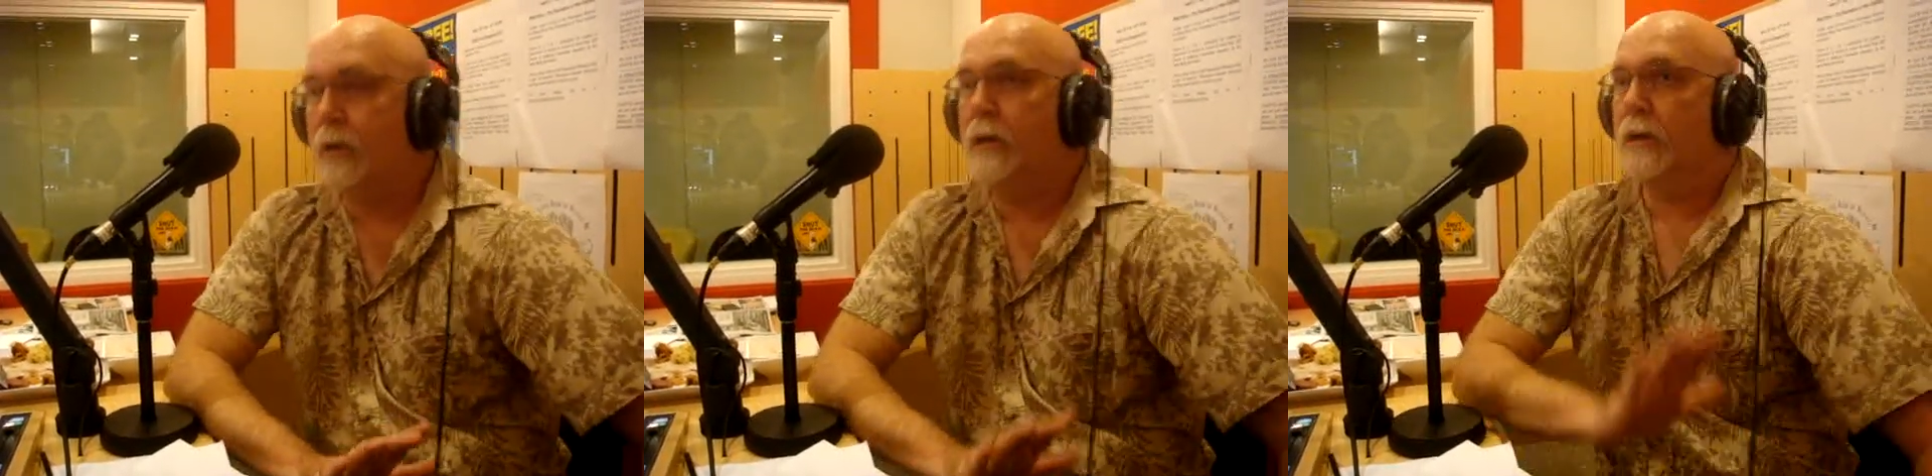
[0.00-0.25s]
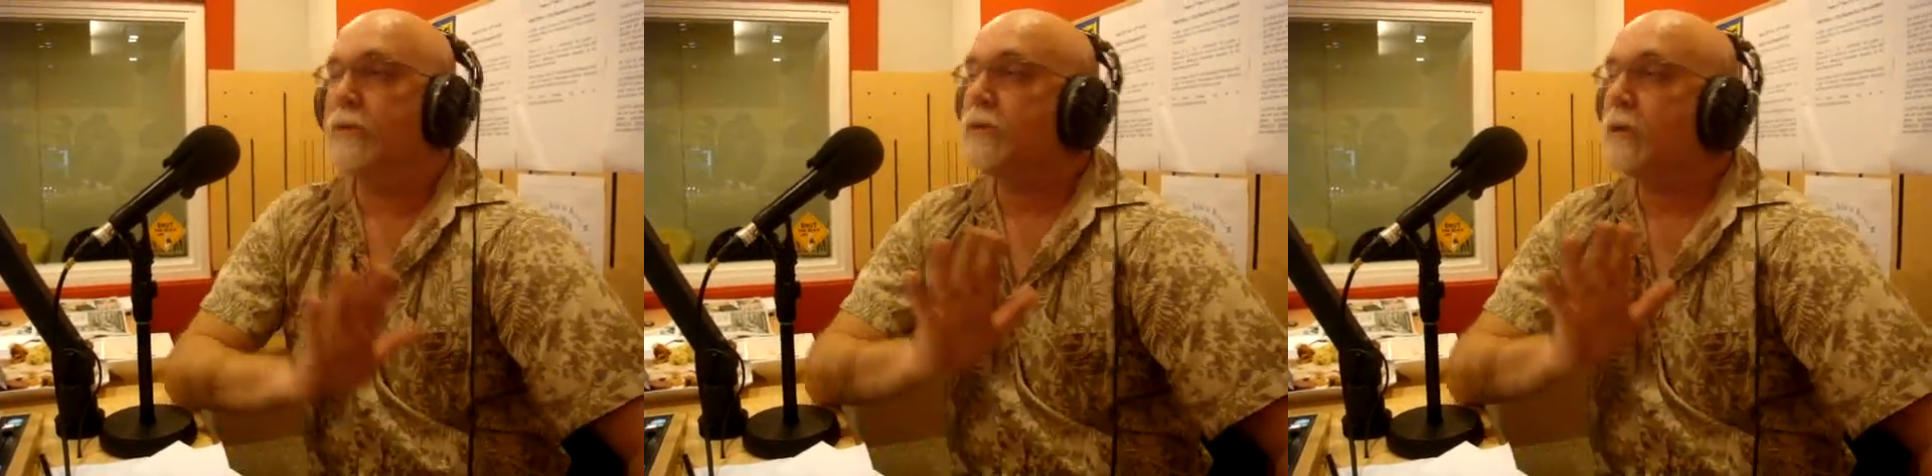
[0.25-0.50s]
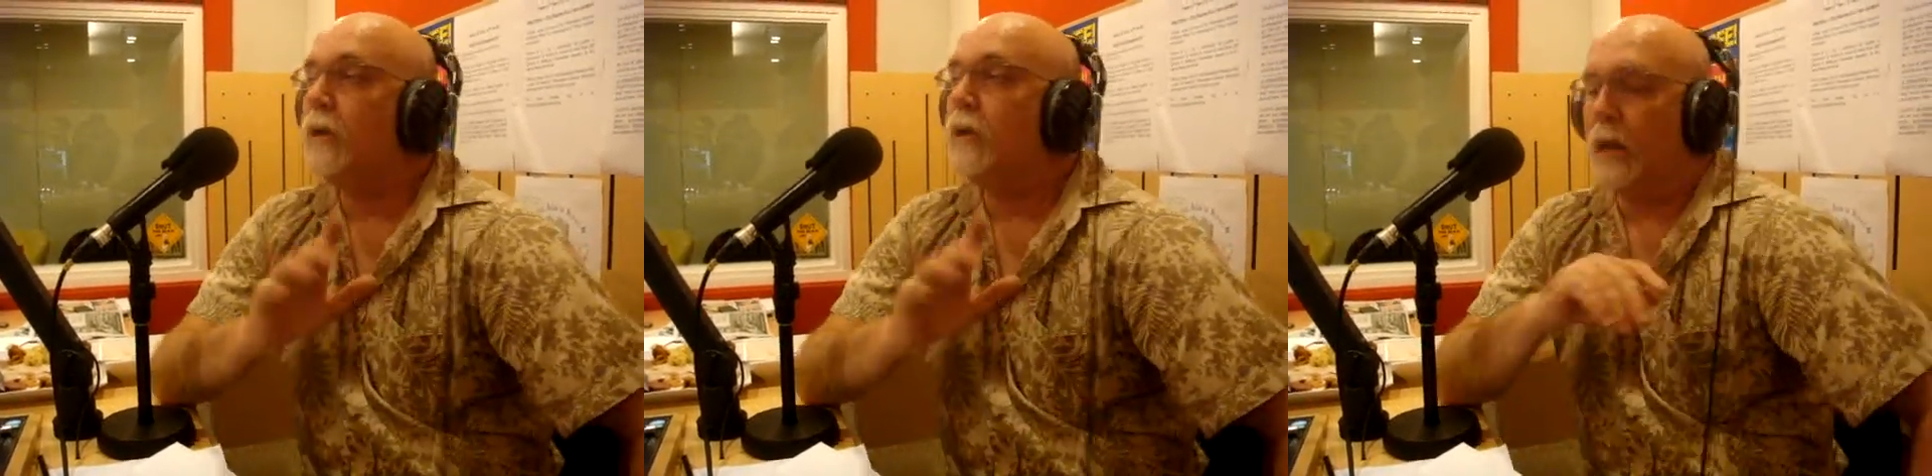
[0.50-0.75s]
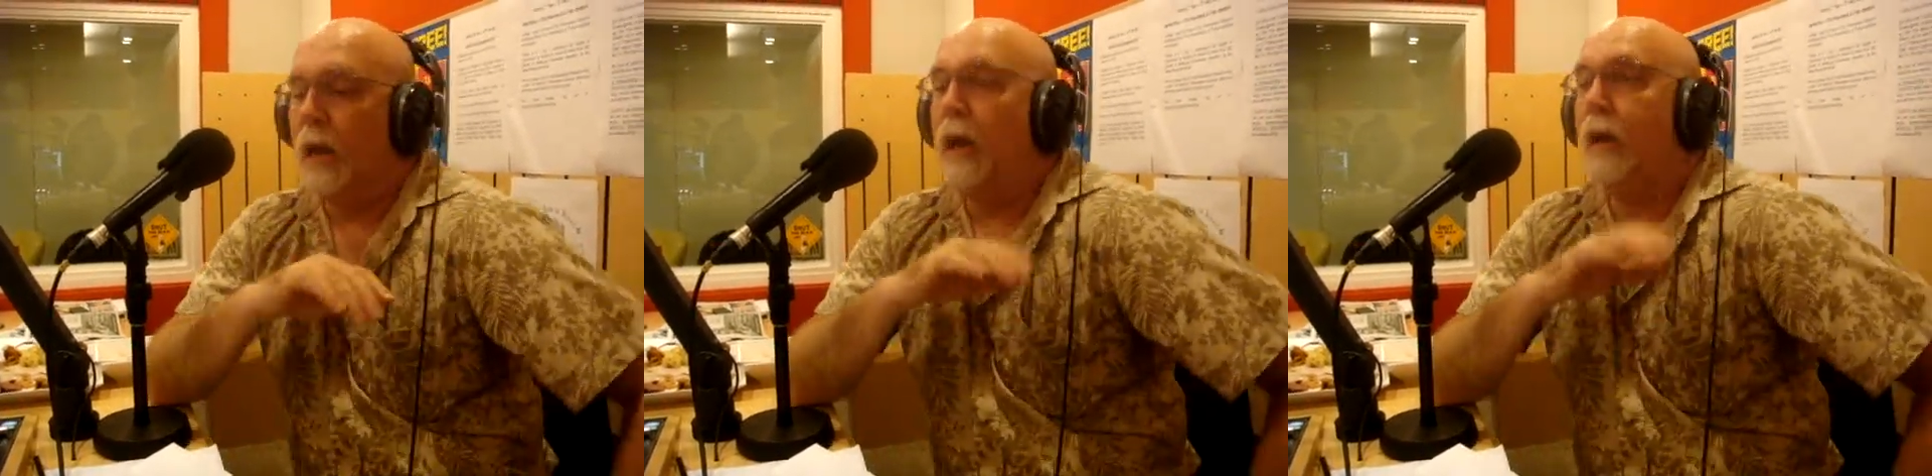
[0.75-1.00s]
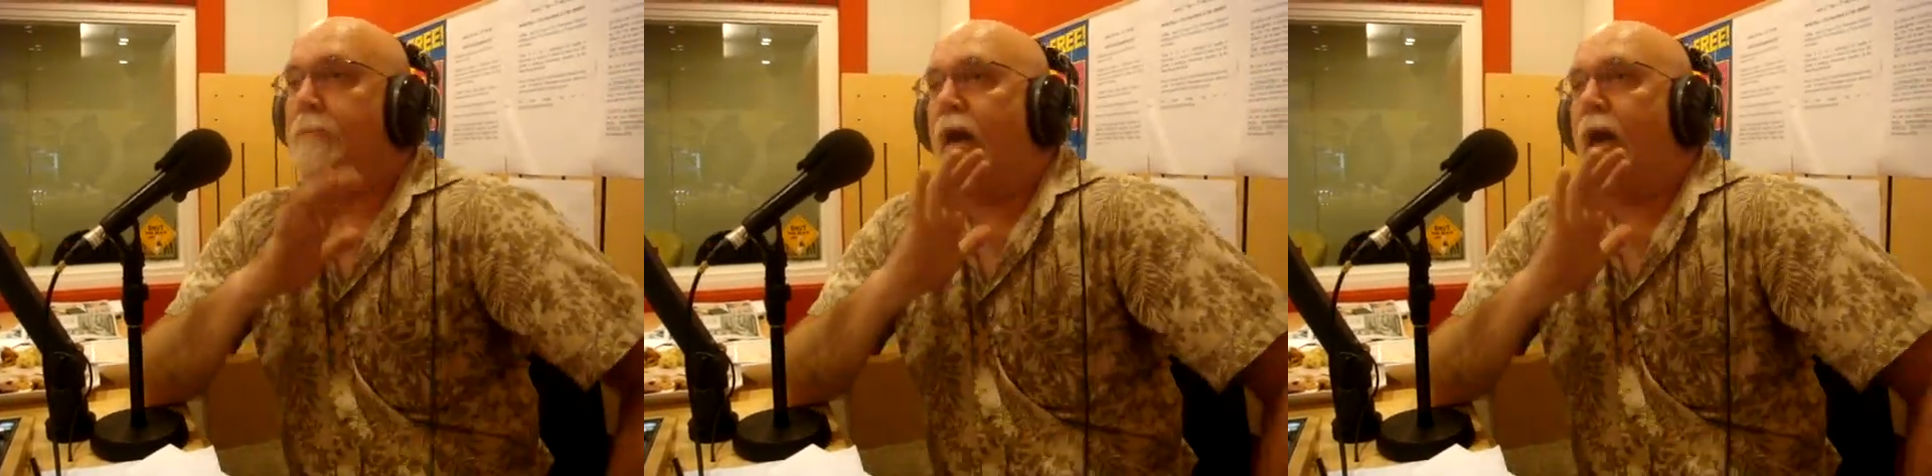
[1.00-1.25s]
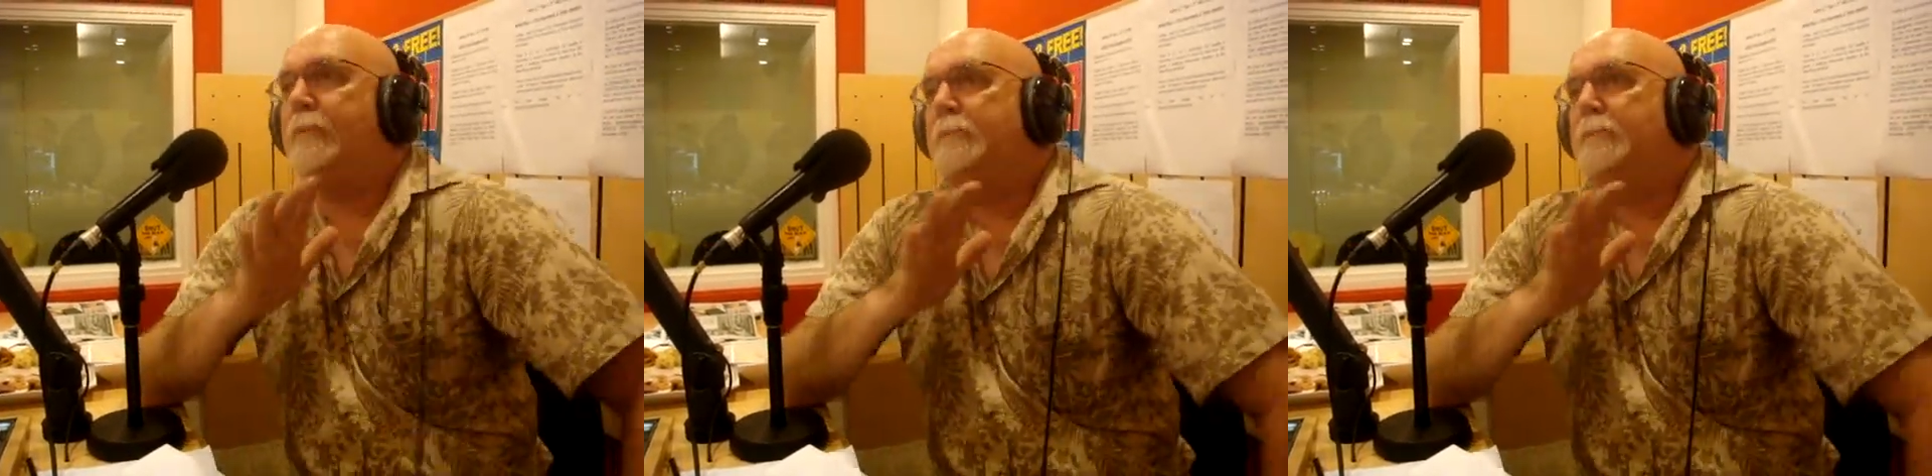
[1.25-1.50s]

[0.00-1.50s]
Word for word: yeah. You know, good, yeah. but I'm a